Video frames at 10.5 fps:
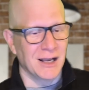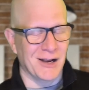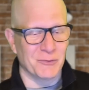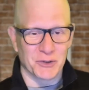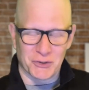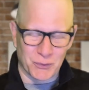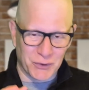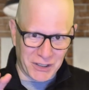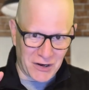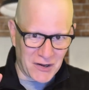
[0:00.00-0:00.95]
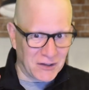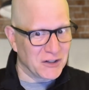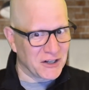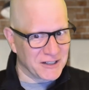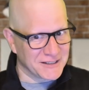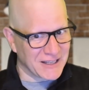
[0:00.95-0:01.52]
which we call
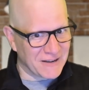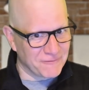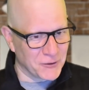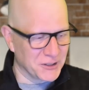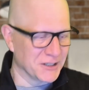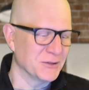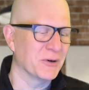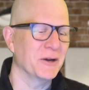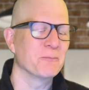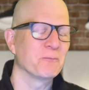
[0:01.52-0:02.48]
cost avoidance, right?